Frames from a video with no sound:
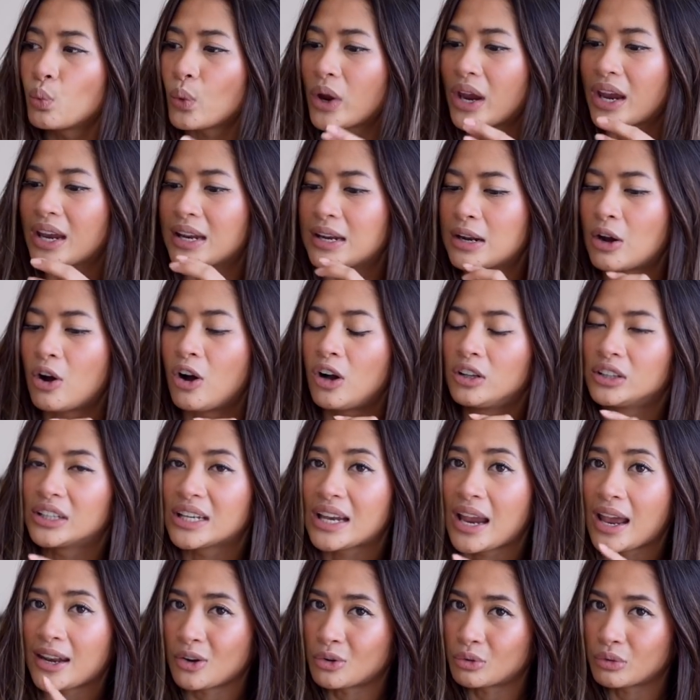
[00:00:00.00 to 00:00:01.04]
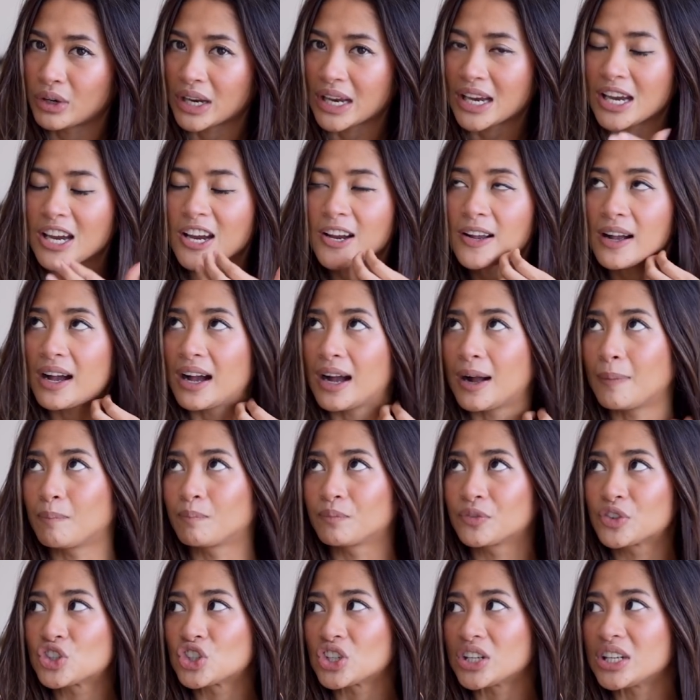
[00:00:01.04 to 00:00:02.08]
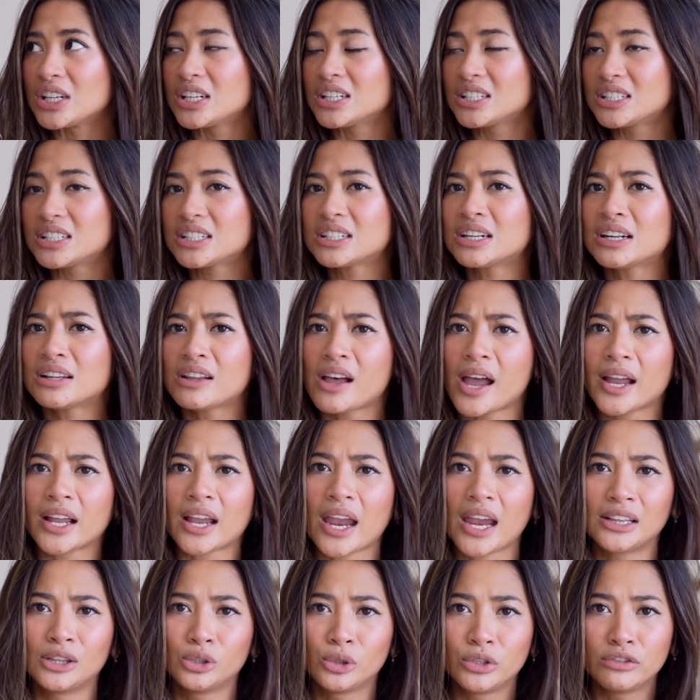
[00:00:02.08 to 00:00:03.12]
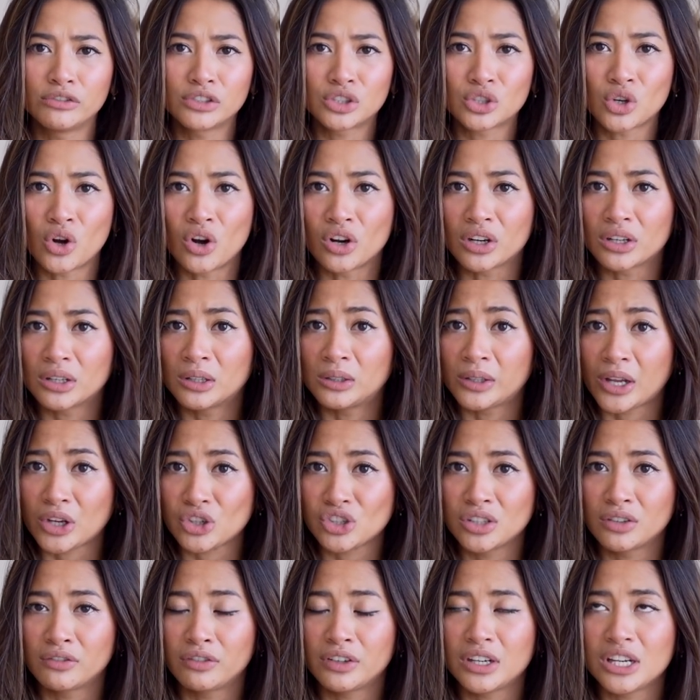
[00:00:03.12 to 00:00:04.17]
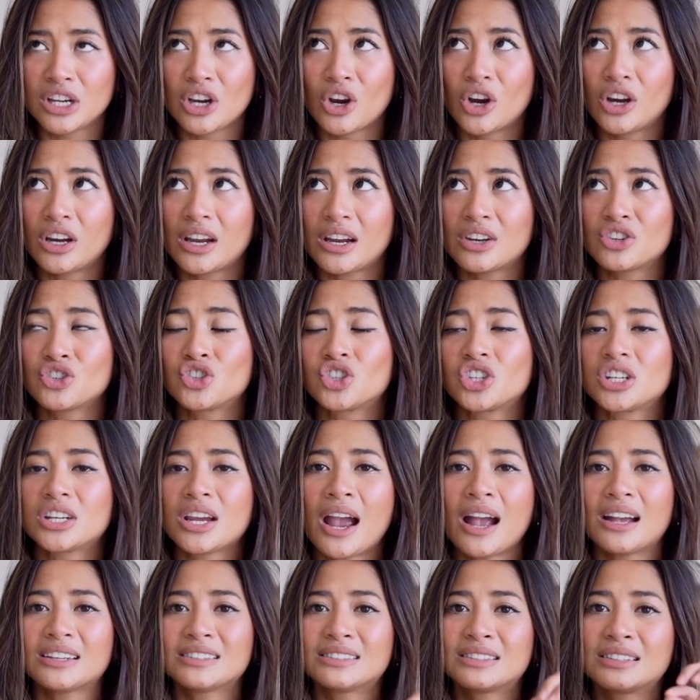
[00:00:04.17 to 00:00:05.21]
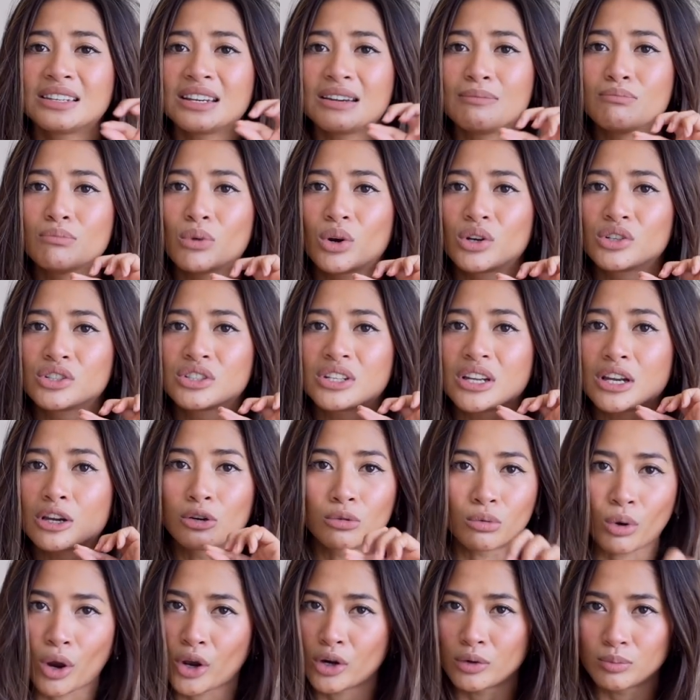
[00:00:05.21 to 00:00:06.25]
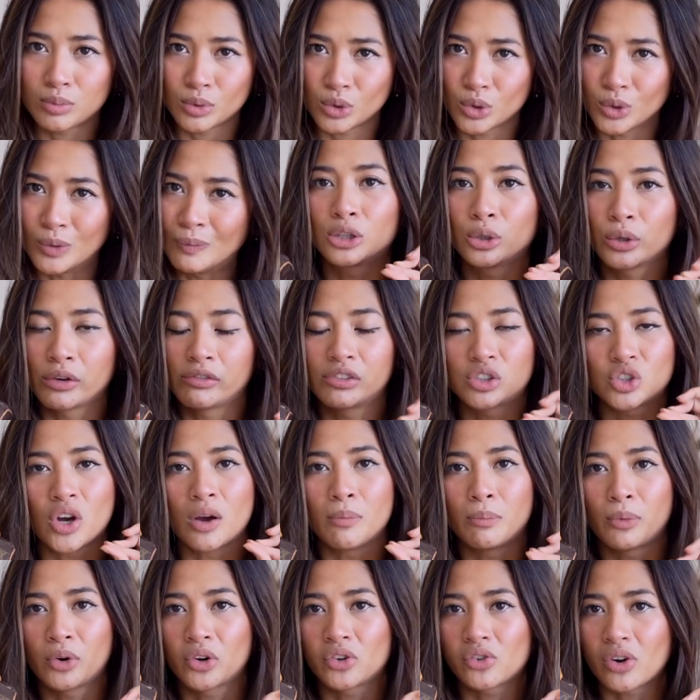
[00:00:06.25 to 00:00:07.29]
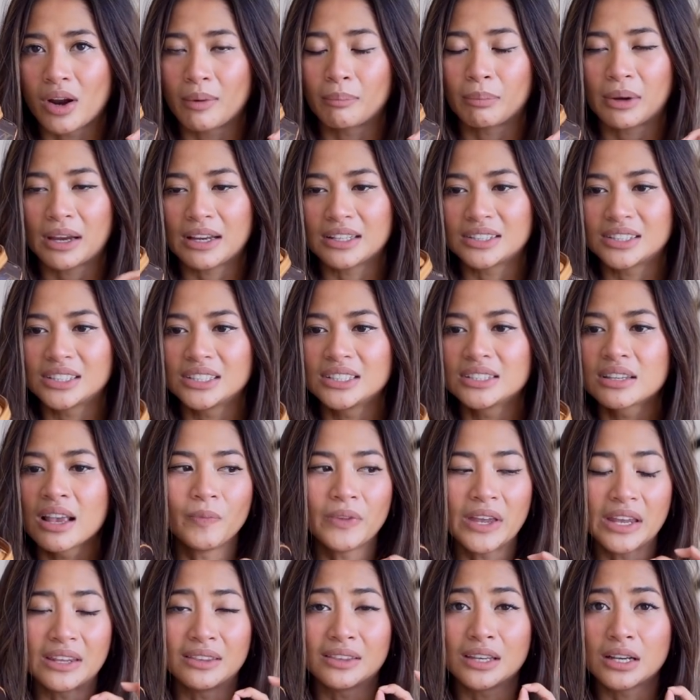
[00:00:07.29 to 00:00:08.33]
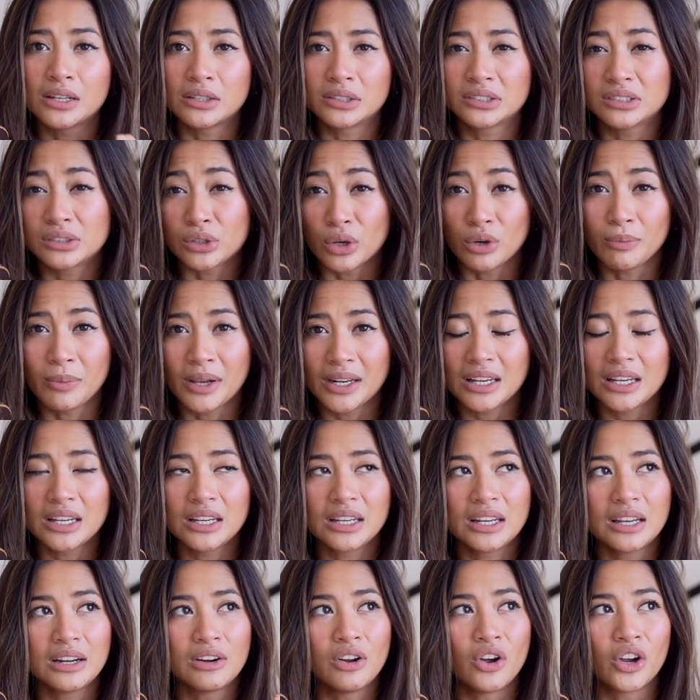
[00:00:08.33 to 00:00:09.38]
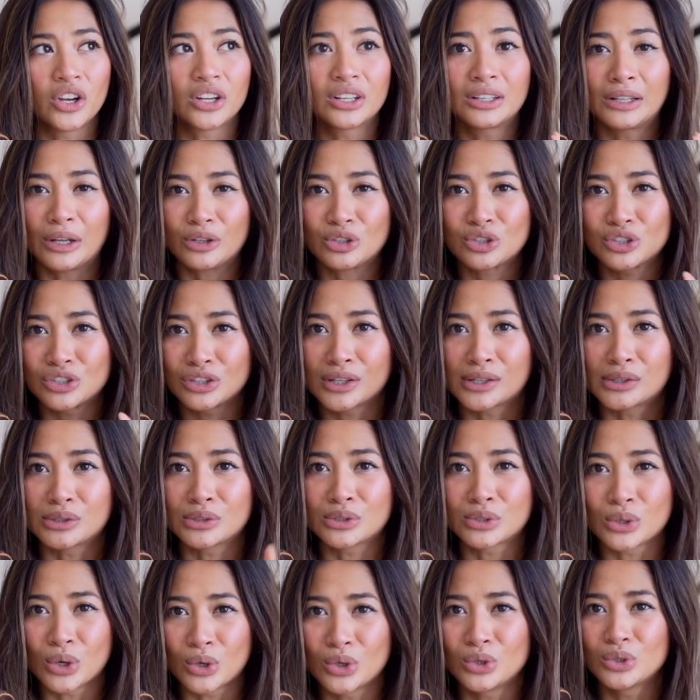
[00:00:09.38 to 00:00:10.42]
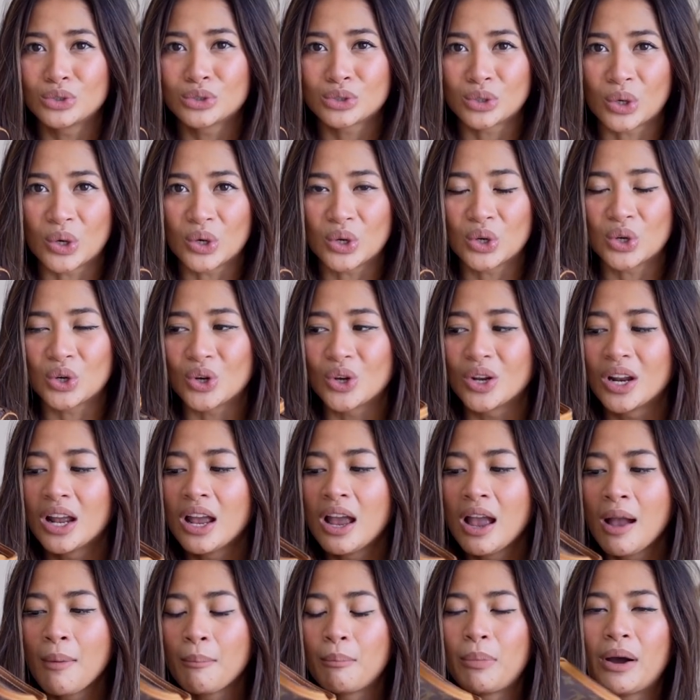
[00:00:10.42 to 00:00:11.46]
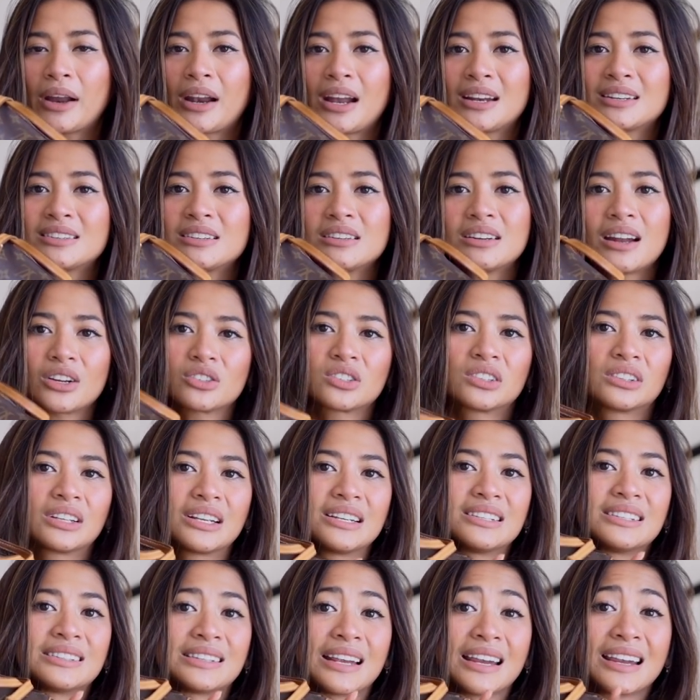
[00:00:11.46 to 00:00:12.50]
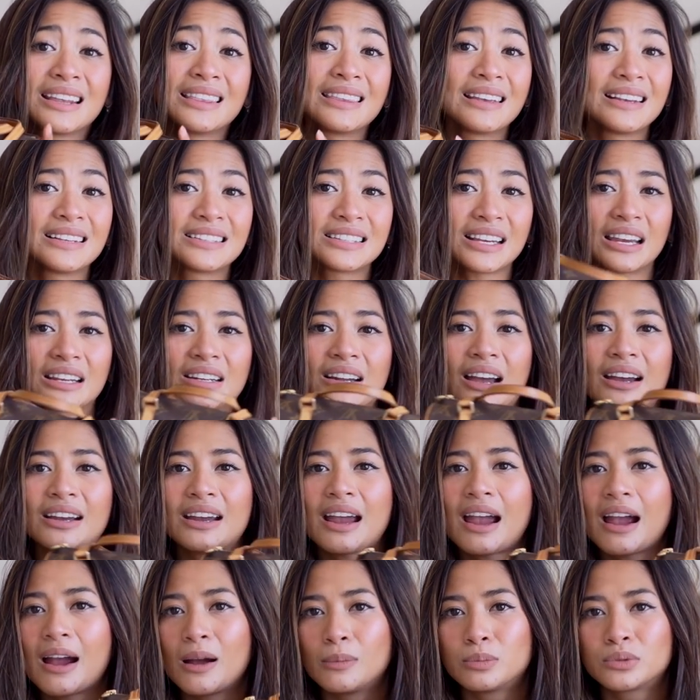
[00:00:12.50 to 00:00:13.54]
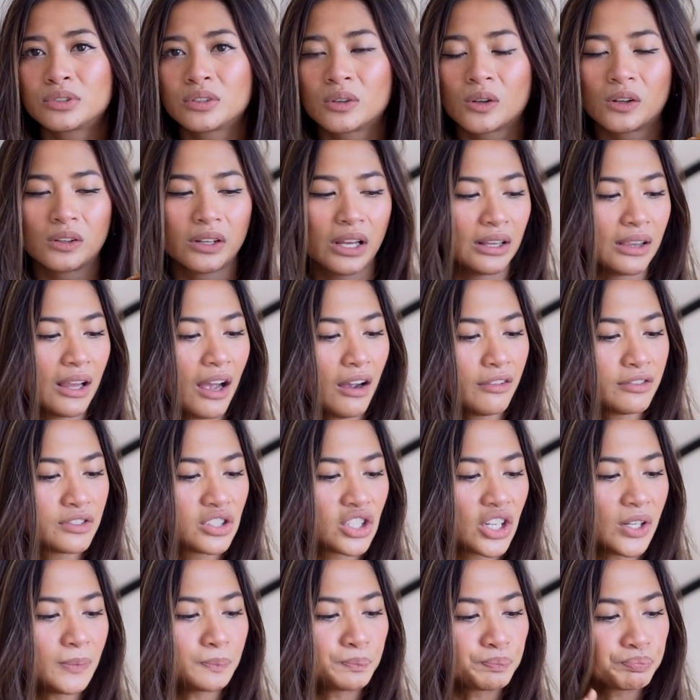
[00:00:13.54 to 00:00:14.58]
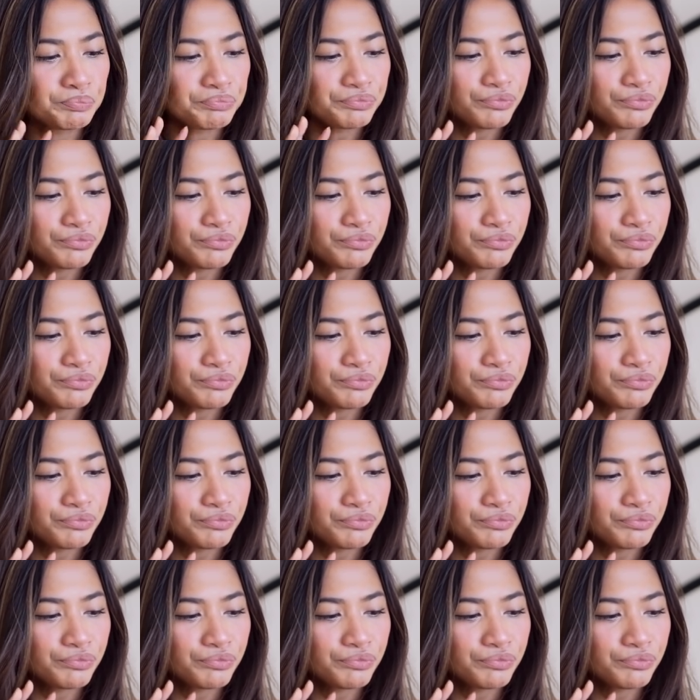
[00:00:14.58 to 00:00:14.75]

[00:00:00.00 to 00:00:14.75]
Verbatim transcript: when Holly Annery, um, she did like a Louis Vuitton collection video, and she has the most incredible Louis Vuitton monogram pieces, and there are so many in her collection that are so so cute. But I did actually see this and I absolutely loved it,